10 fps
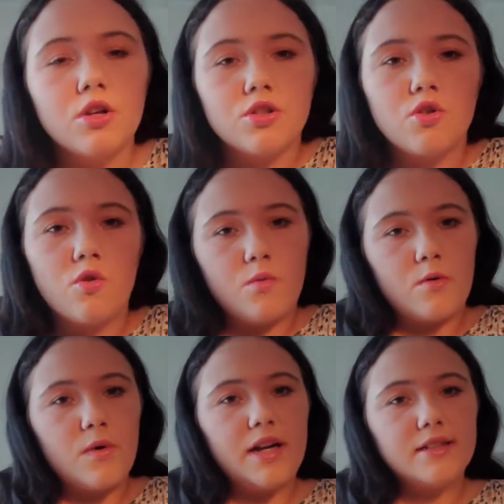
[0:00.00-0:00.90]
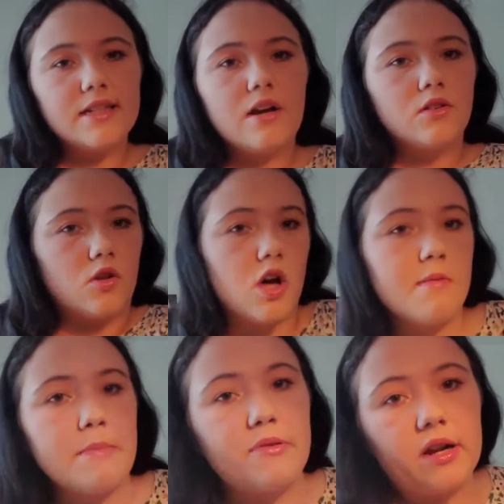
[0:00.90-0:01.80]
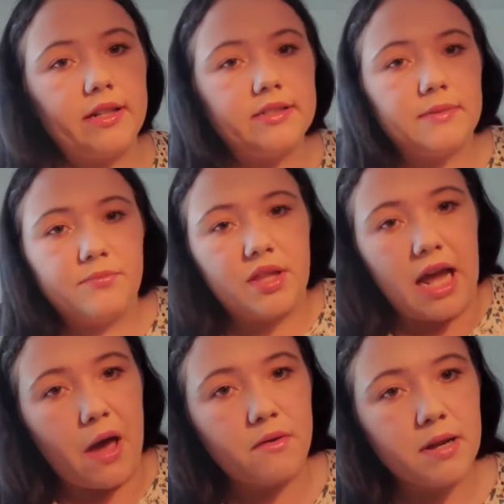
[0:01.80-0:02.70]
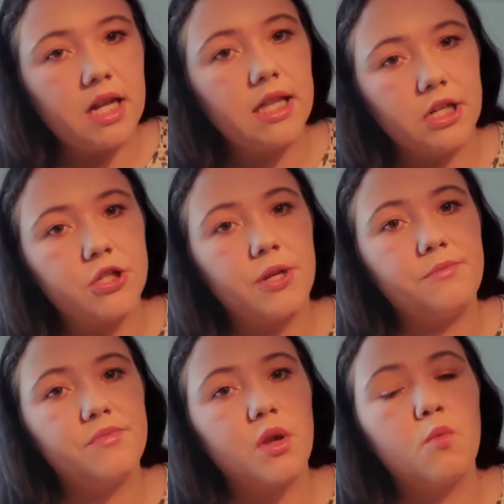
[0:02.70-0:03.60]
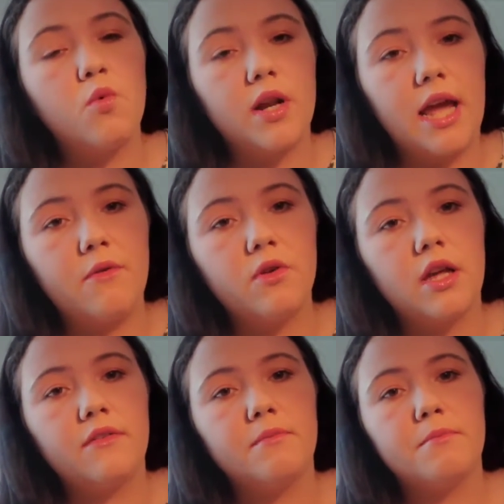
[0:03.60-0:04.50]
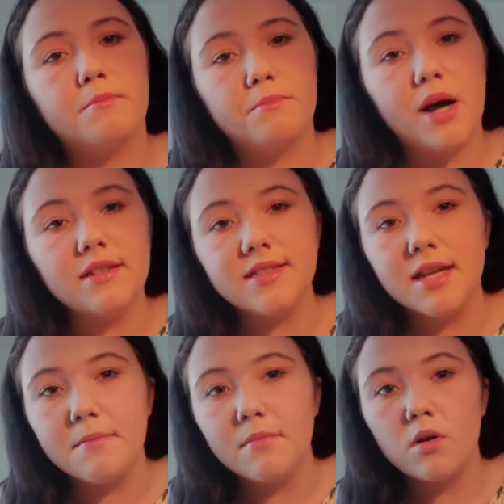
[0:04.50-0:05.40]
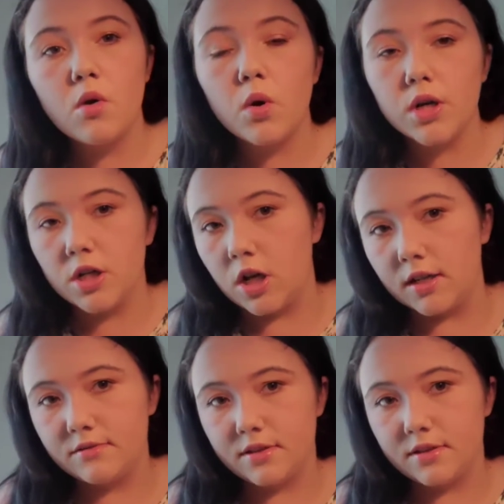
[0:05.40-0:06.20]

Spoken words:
So we're writing down all my products that I have in my collection, would I would have bought them or not.